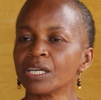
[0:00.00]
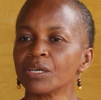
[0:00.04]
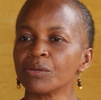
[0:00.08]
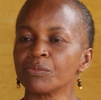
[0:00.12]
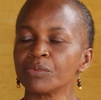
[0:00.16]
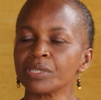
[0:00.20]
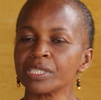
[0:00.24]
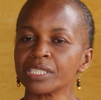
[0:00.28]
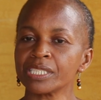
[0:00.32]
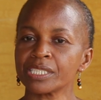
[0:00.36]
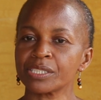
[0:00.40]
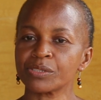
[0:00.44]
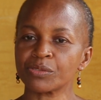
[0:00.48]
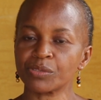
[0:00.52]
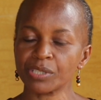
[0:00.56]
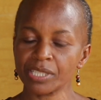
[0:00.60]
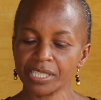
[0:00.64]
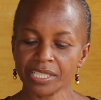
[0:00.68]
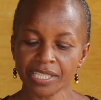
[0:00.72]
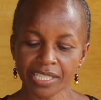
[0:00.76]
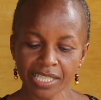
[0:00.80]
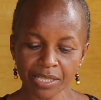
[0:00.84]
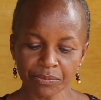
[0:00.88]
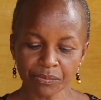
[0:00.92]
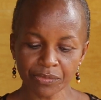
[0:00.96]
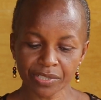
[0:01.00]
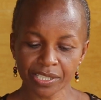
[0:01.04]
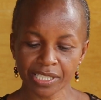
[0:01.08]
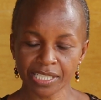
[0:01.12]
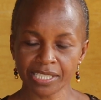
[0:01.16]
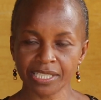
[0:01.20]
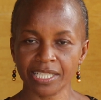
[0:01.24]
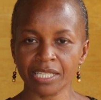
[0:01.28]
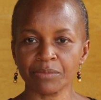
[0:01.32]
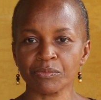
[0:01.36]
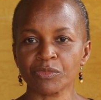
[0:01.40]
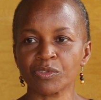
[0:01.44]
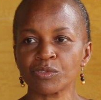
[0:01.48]
We train them,
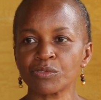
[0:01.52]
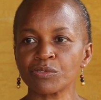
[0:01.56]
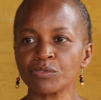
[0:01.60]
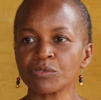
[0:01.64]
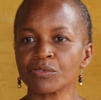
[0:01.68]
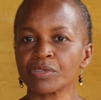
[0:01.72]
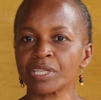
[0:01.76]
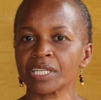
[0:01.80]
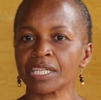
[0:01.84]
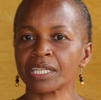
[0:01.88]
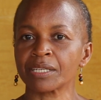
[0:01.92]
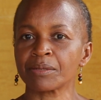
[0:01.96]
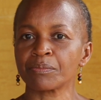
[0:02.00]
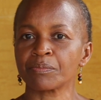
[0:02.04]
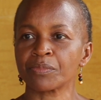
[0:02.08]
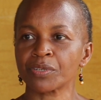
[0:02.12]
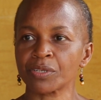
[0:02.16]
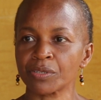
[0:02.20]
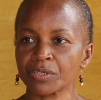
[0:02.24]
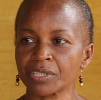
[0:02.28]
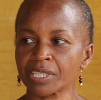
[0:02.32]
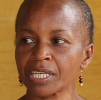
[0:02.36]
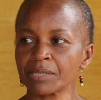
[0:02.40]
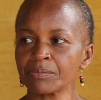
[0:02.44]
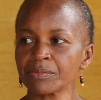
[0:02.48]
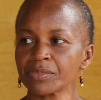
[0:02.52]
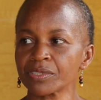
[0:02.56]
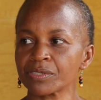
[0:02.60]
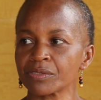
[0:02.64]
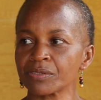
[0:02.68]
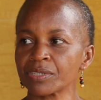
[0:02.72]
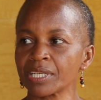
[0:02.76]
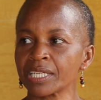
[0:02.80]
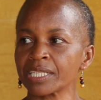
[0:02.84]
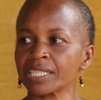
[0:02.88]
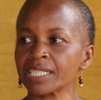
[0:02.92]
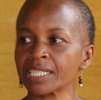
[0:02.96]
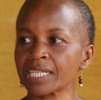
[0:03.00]
take them through the program so
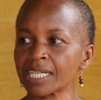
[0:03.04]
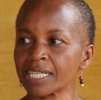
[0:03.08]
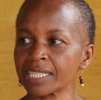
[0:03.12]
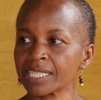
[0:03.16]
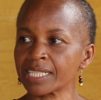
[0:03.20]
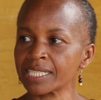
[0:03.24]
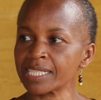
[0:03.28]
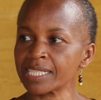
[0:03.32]
that they can